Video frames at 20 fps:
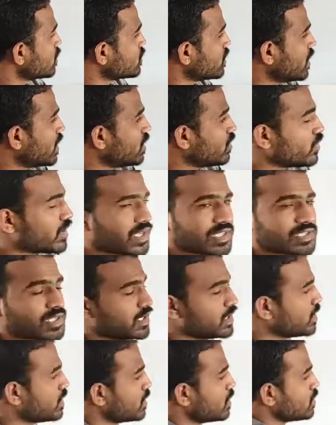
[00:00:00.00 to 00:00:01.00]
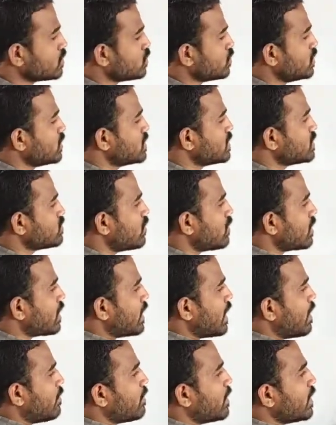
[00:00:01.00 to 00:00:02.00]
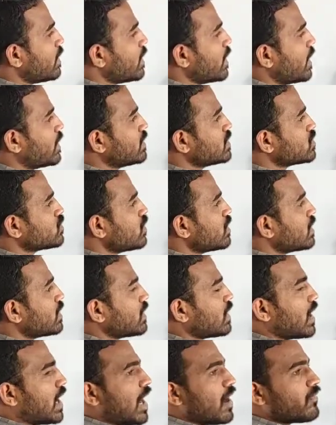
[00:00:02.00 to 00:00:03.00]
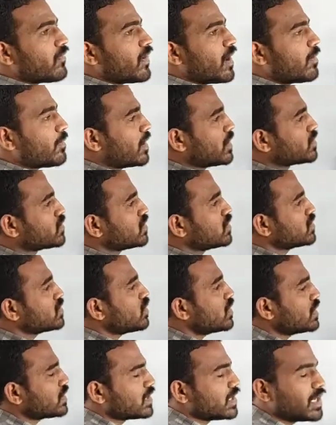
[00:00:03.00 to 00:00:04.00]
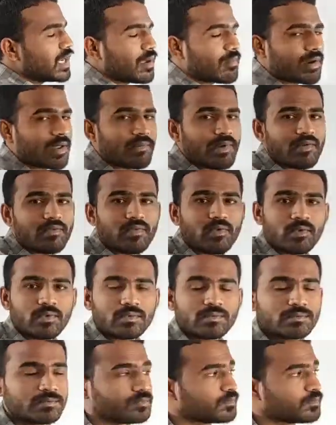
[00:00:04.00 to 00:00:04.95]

So here you can see. So this is what? Lambda, and this is what? Half lambda. So this is what? 3 lambda by 4.